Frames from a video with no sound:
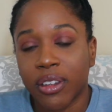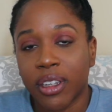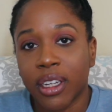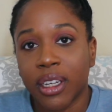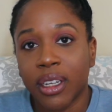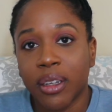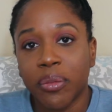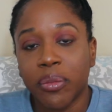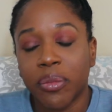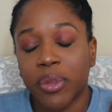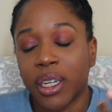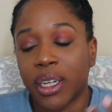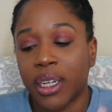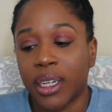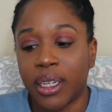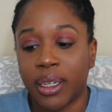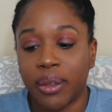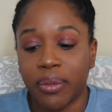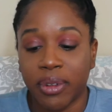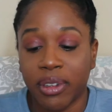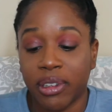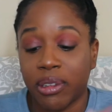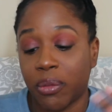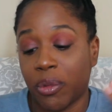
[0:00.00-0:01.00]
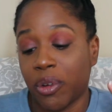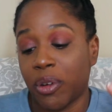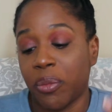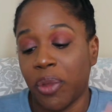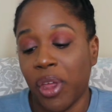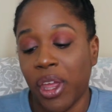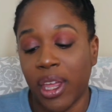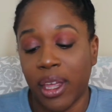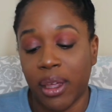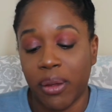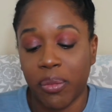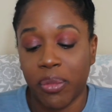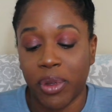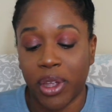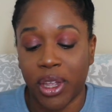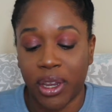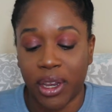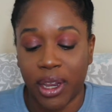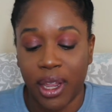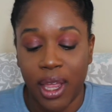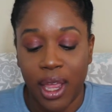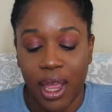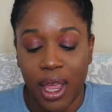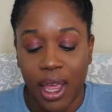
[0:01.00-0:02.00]
see it because I'm wearing makeup,
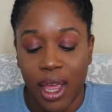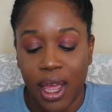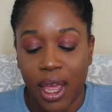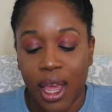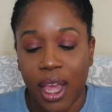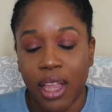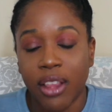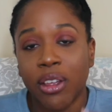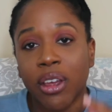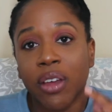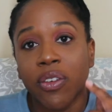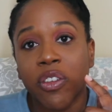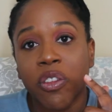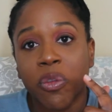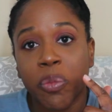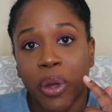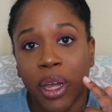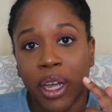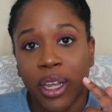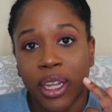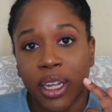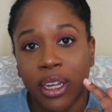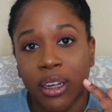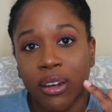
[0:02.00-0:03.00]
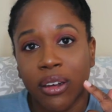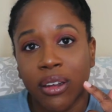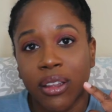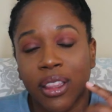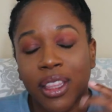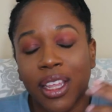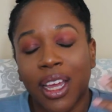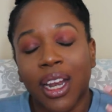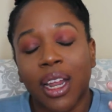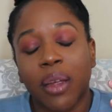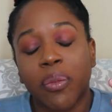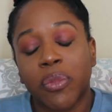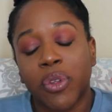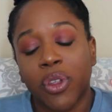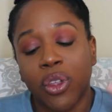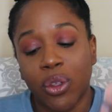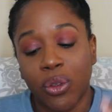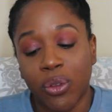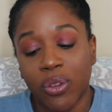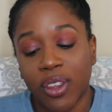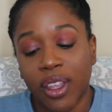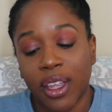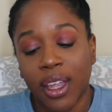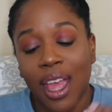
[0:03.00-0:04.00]
but I do have a spot here that I'm
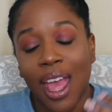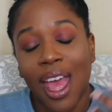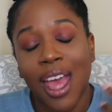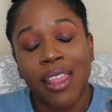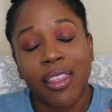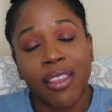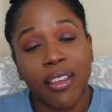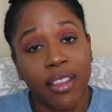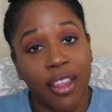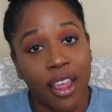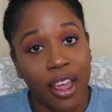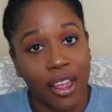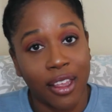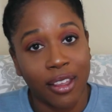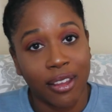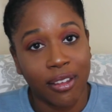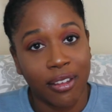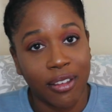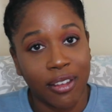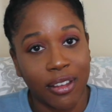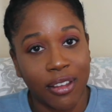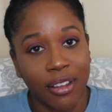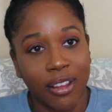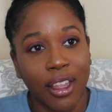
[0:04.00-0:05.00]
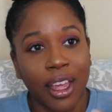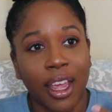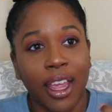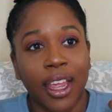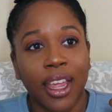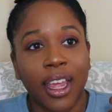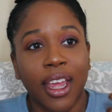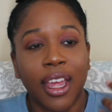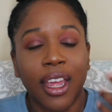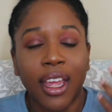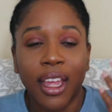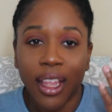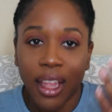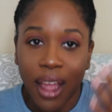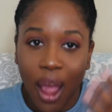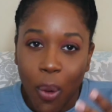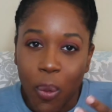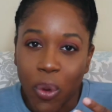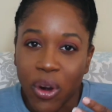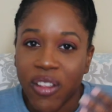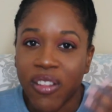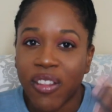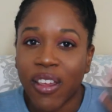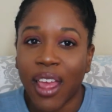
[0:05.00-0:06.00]
using as a test. Like,
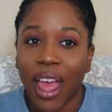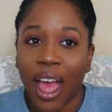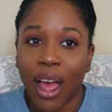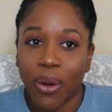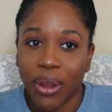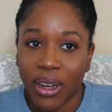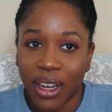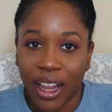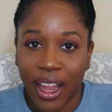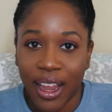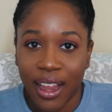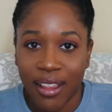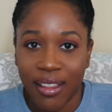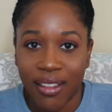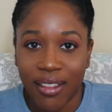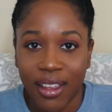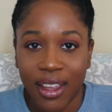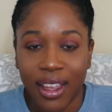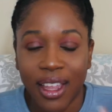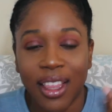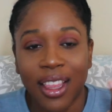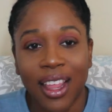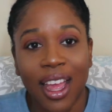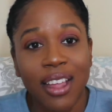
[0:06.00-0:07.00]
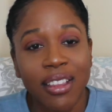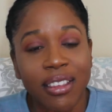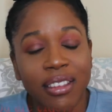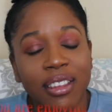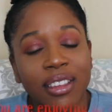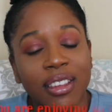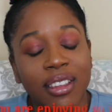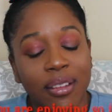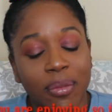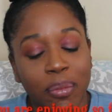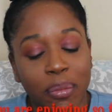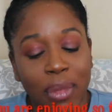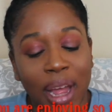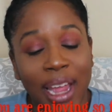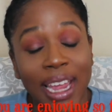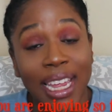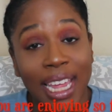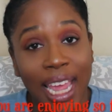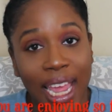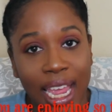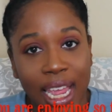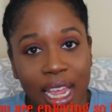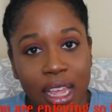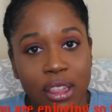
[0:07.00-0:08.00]
I want to see how it lightens it, and that's my
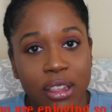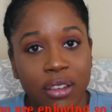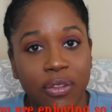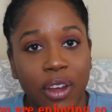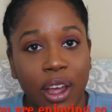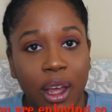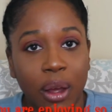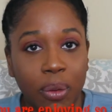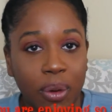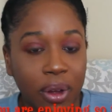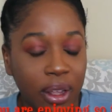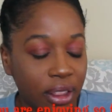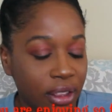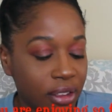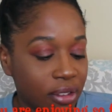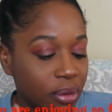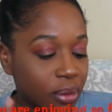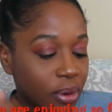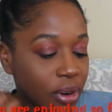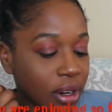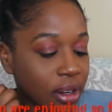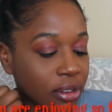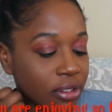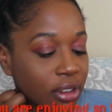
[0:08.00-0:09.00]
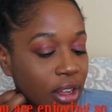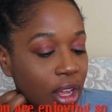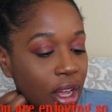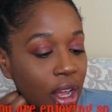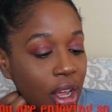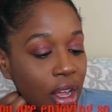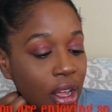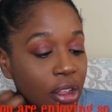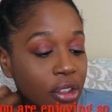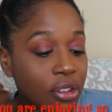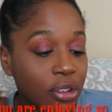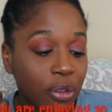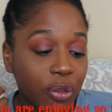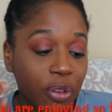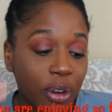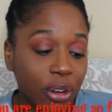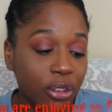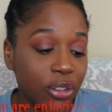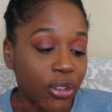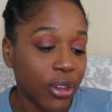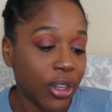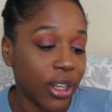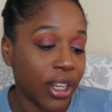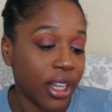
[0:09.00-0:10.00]
gauge of how well this works. So
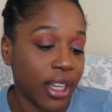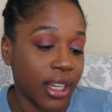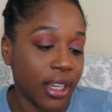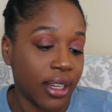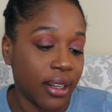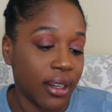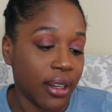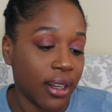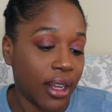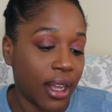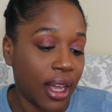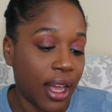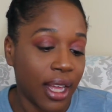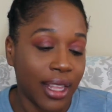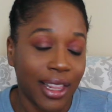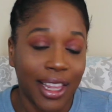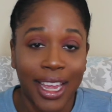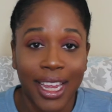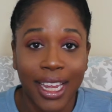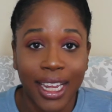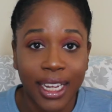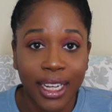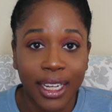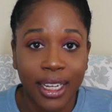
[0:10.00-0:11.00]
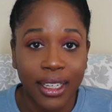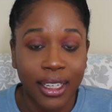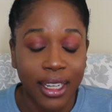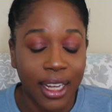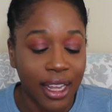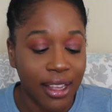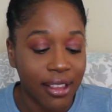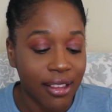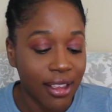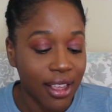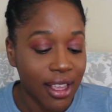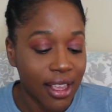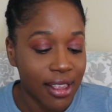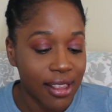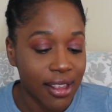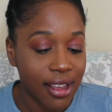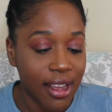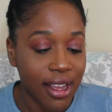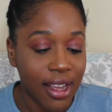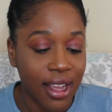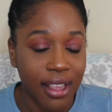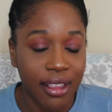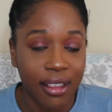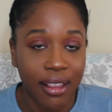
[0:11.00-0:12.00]
far so good. I like it. It's
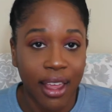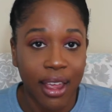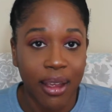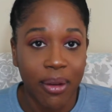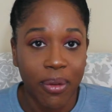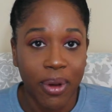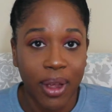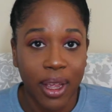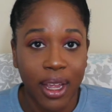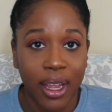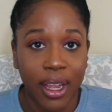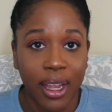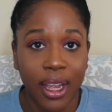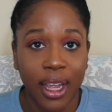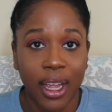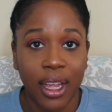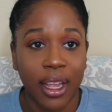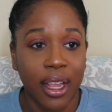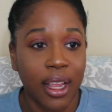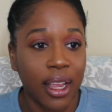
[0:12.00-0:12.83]
easy. It's lightweight.